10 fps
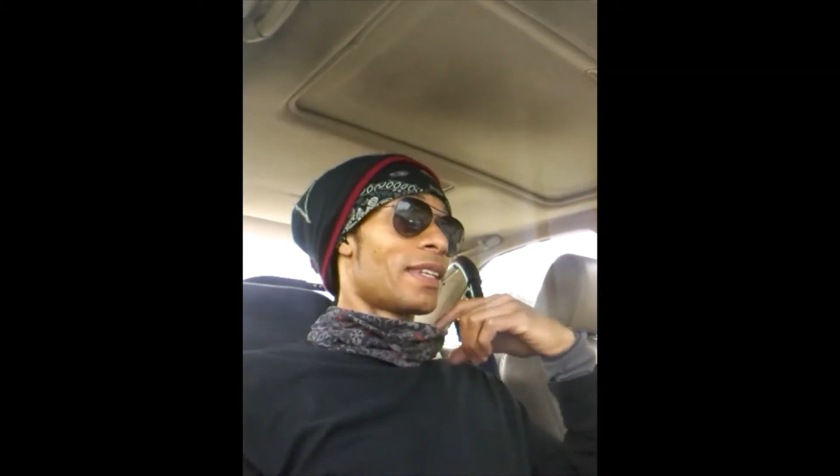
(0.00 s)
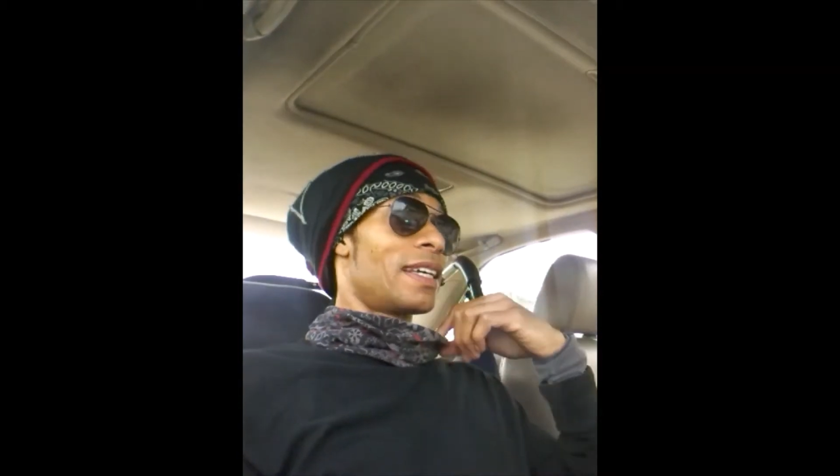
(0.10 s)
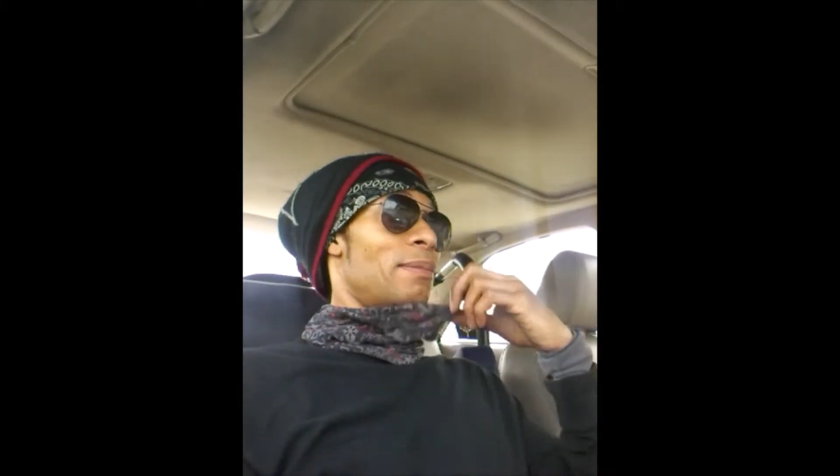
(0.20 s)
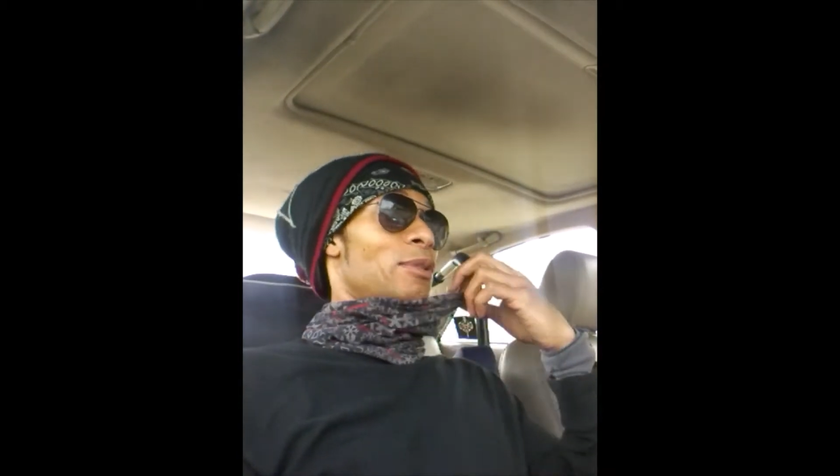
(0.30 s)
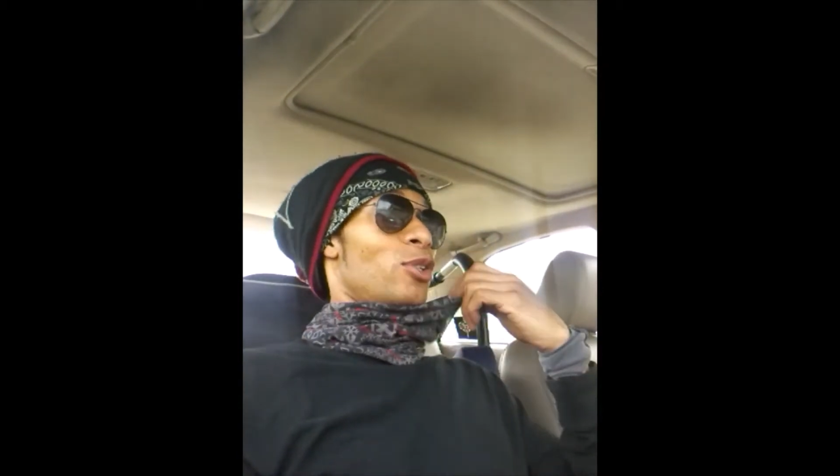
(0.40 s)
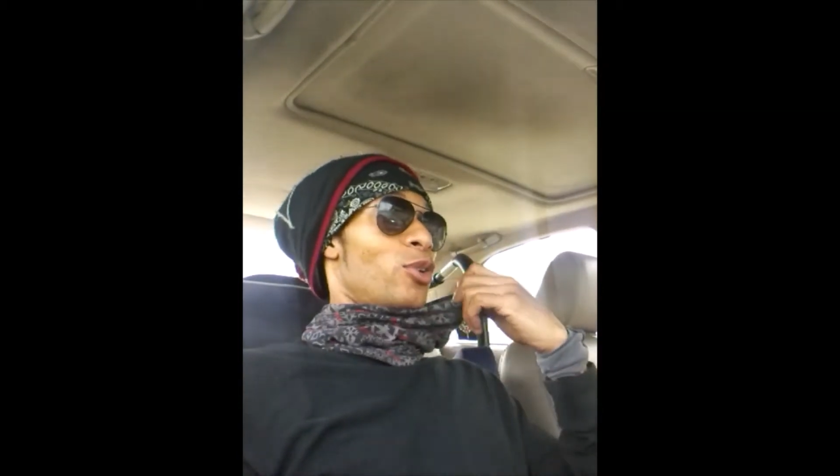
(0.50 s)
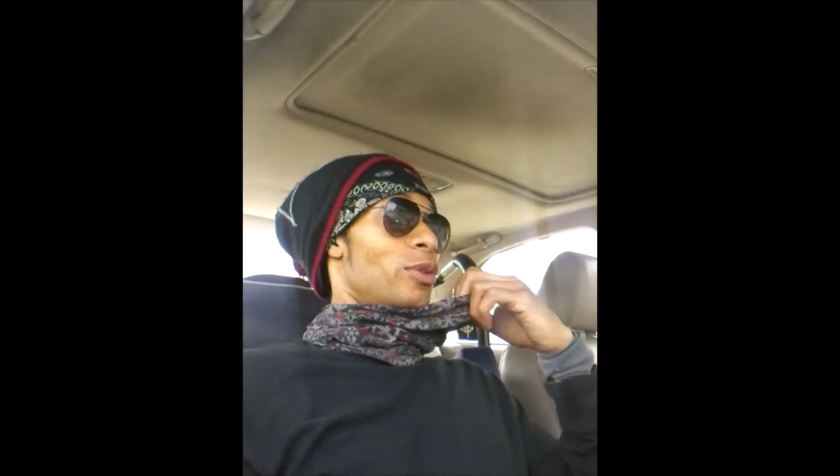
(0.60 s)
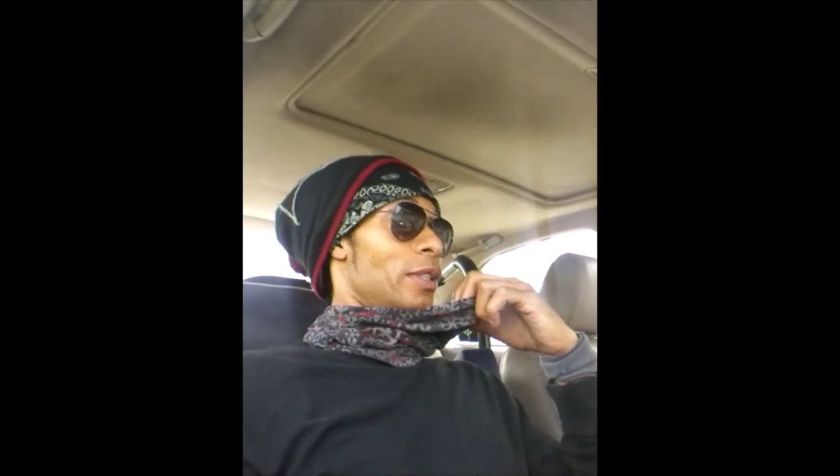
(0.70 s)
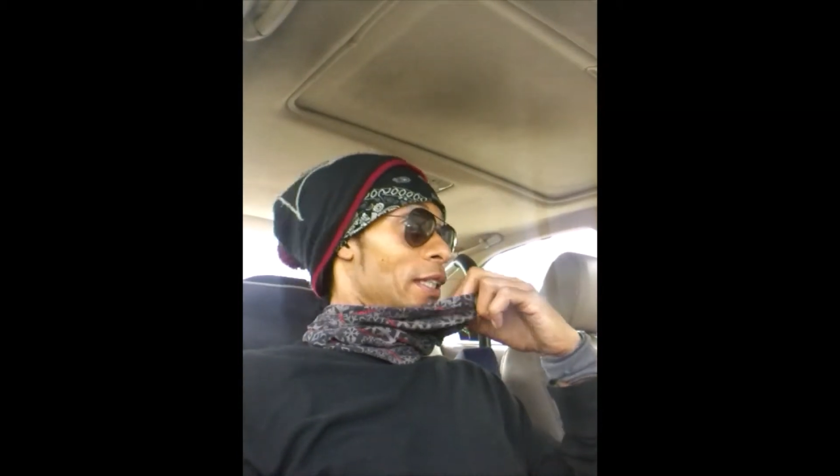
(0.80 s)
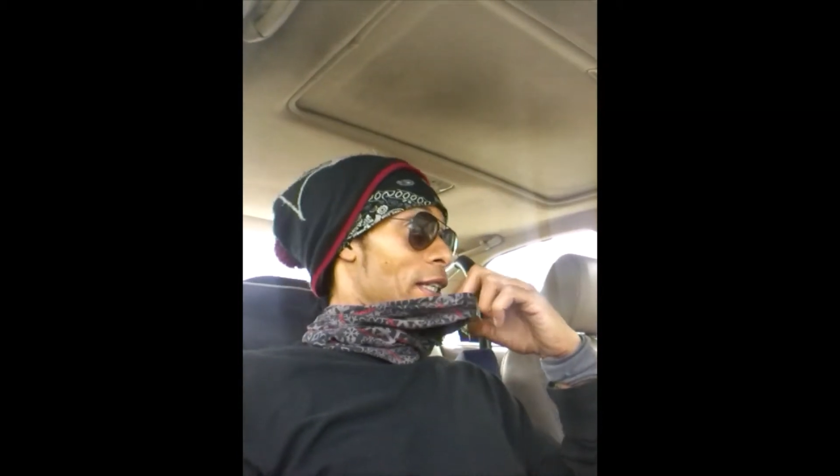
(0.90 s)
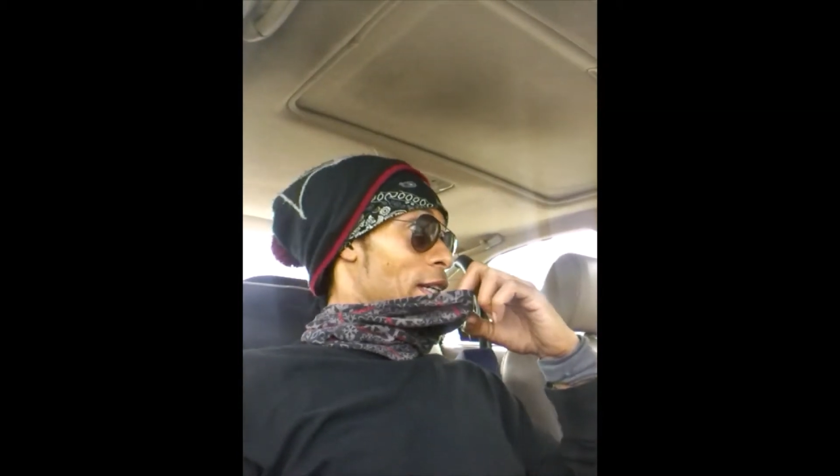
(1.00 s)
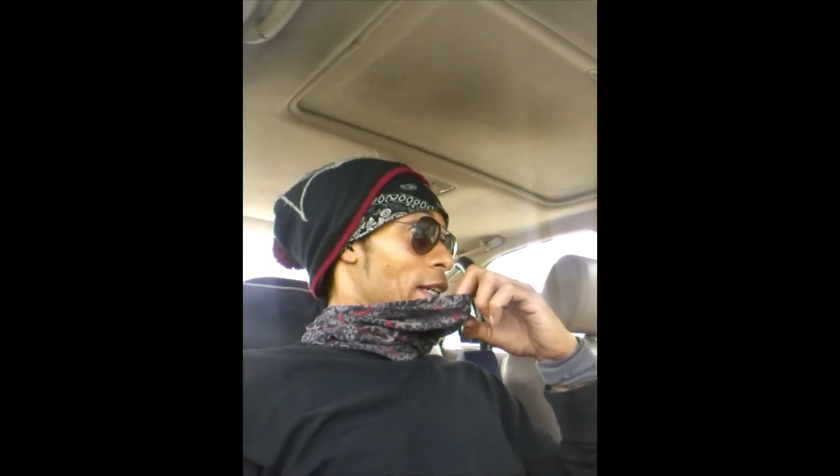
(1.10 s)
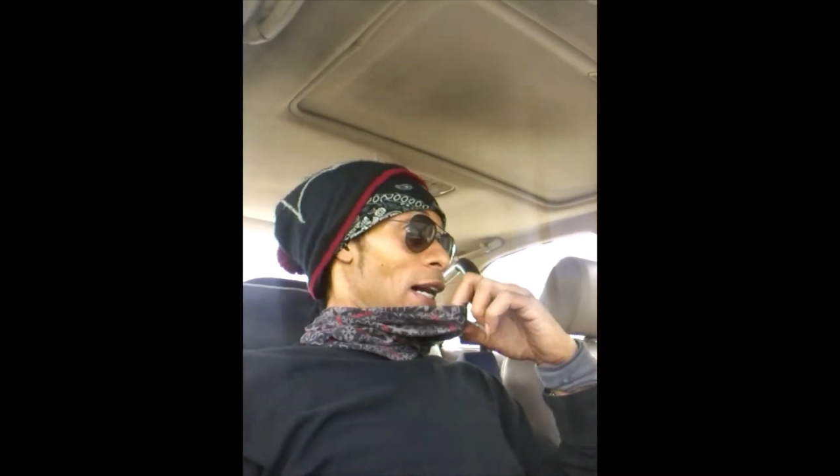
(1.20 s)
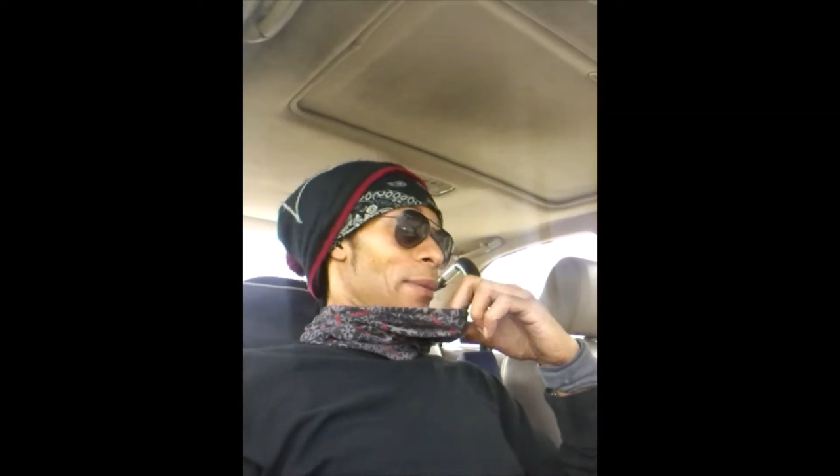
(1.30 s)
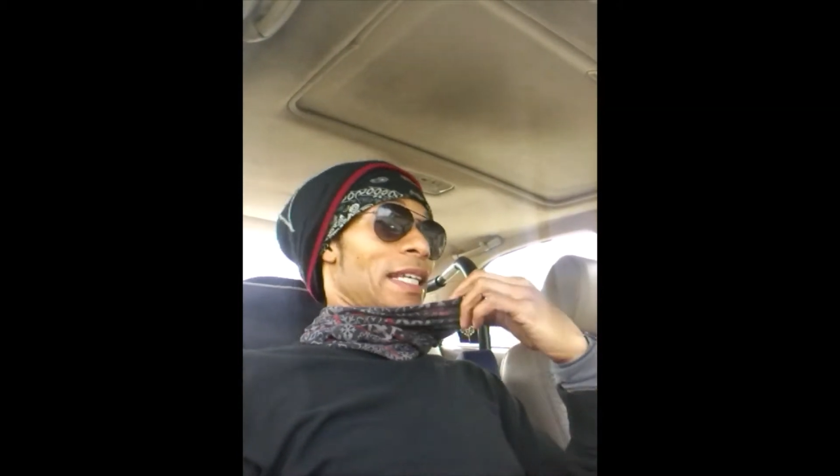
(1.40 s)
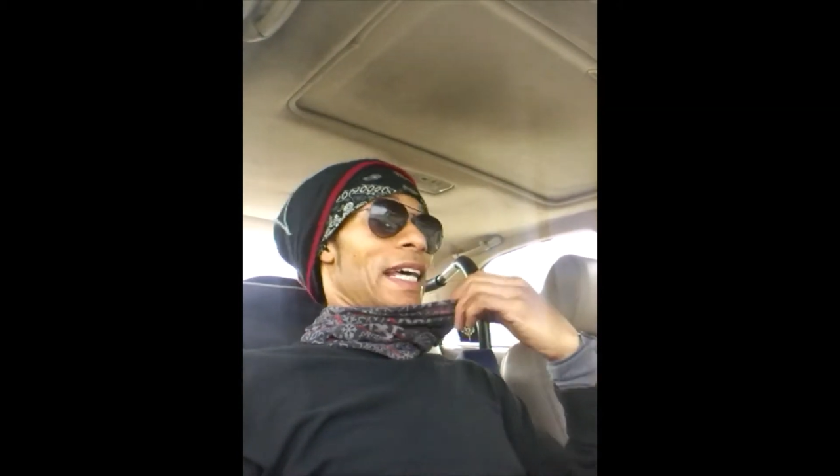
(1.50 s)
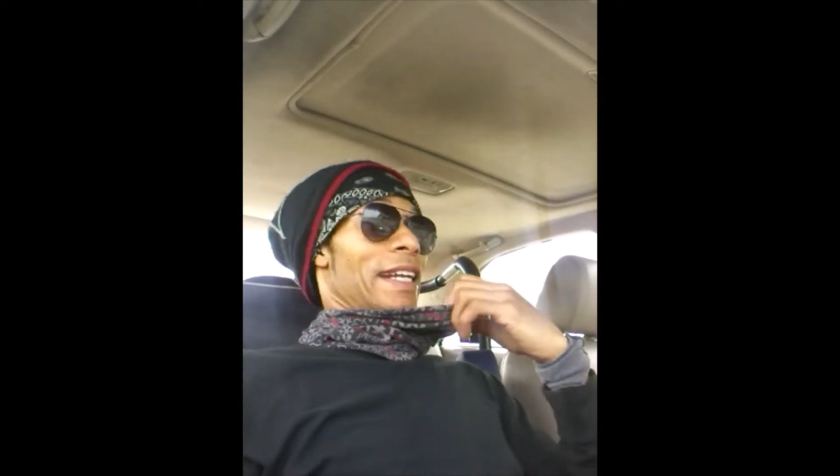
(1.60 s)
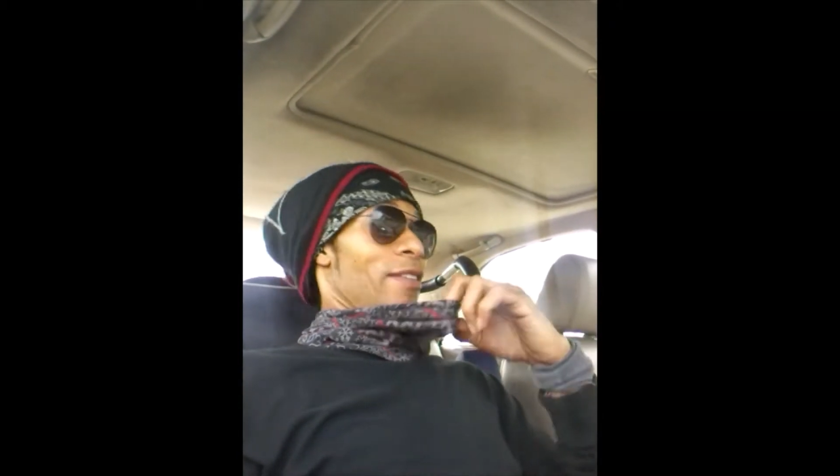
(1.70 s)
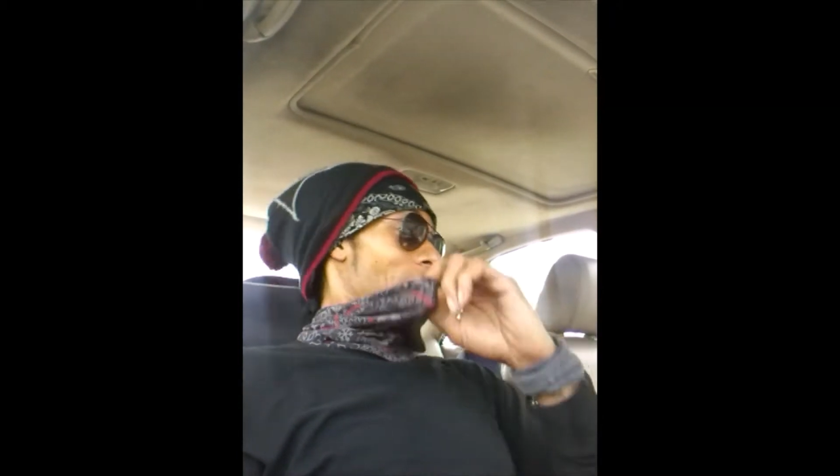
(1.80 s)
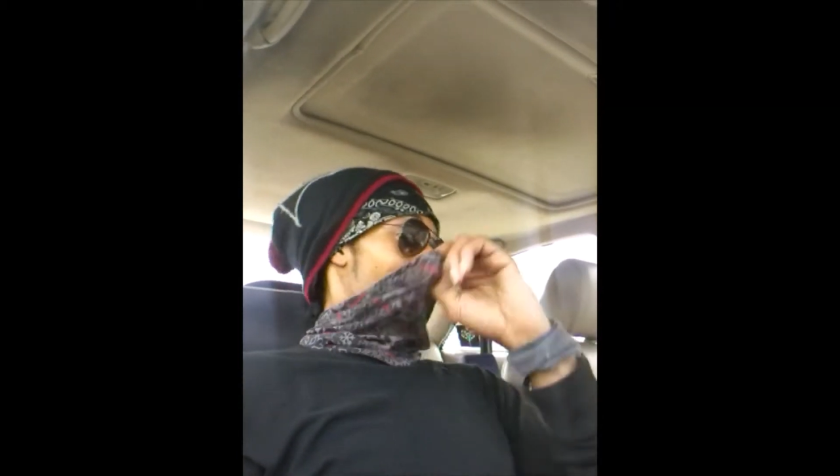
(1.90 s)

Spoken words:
And I'm so upset I don't